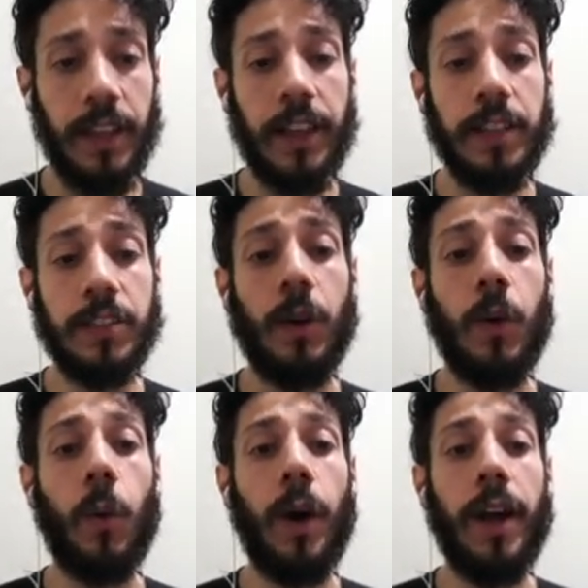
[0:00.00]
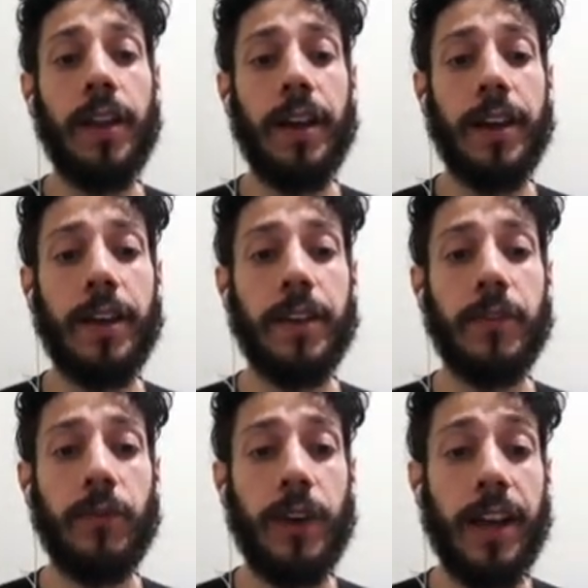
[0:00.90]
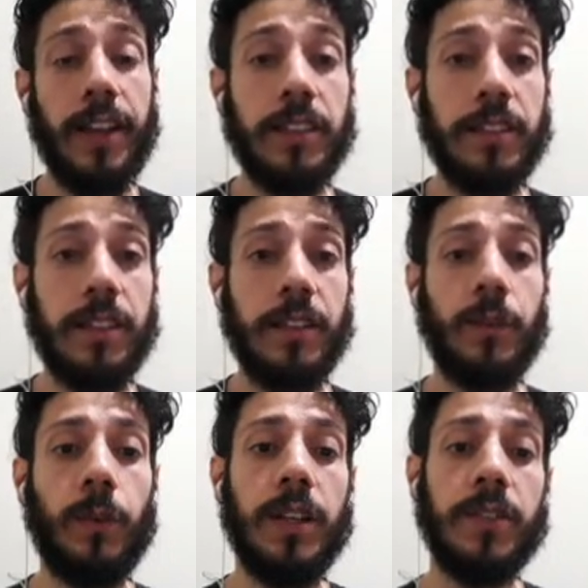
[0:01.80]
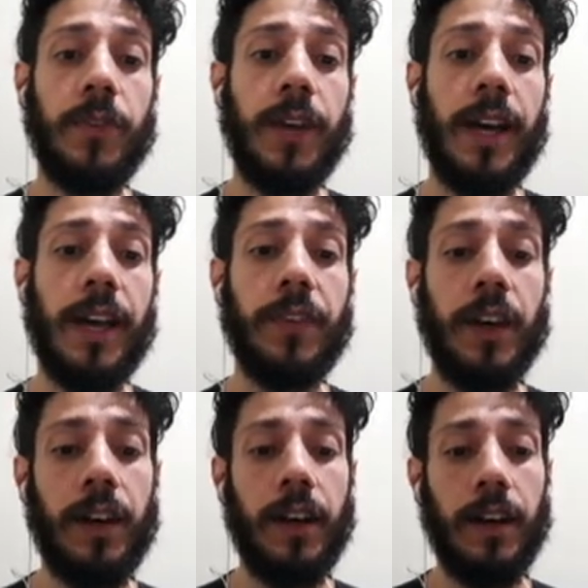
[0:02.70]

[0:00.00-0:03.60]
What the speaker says: And so what I find was that